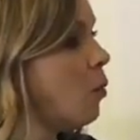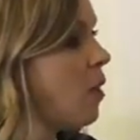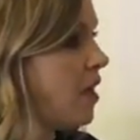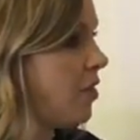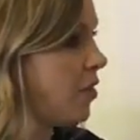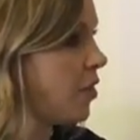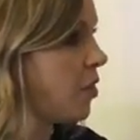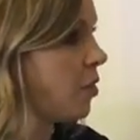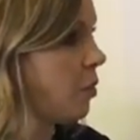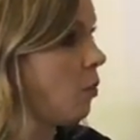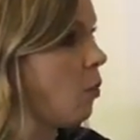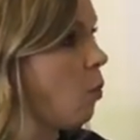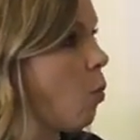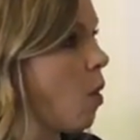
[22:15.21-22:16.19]
with
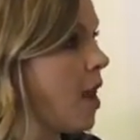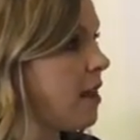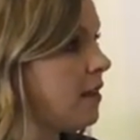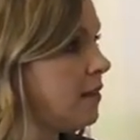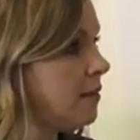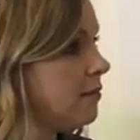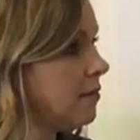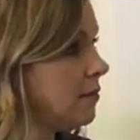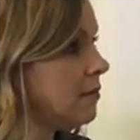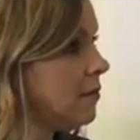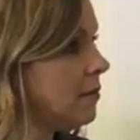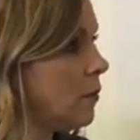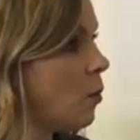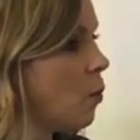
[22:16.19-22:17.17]
what
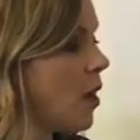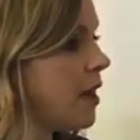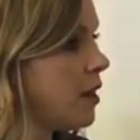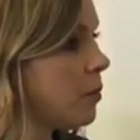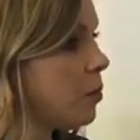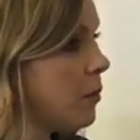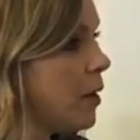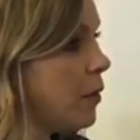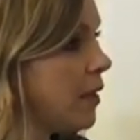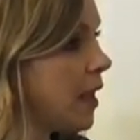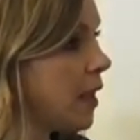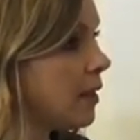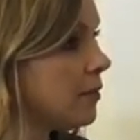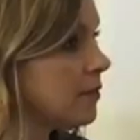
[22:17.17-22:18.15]
you're promoting.